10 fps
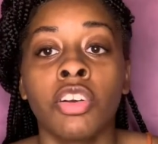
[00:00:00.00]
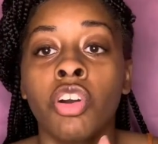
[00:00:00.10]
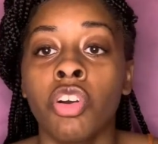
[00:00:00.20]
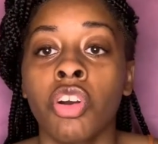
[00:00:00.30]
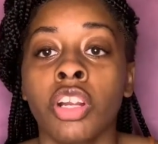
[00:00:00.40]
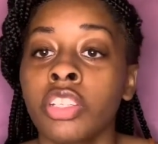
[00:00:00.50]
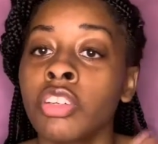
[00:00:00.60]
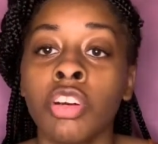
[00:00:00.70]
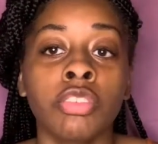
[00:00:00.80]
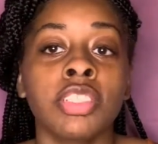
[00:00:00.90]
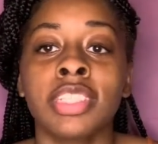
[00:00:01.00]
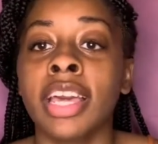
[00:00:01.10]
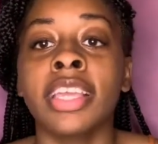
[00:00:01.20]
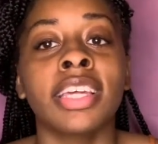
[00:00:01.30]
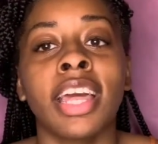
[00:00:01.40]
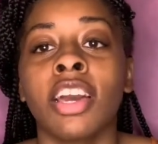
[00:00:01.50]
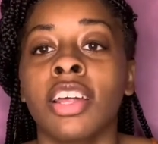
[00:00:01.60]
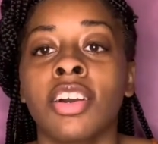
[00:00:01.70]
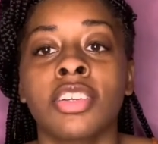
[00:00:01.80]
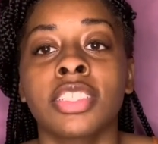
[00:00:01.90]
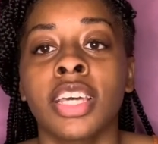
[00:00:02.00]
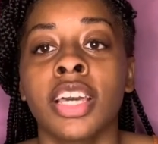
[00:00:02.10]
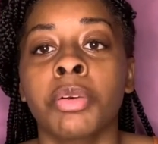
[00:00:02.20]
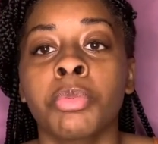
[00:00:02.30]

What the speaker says: or just hanging out all the time.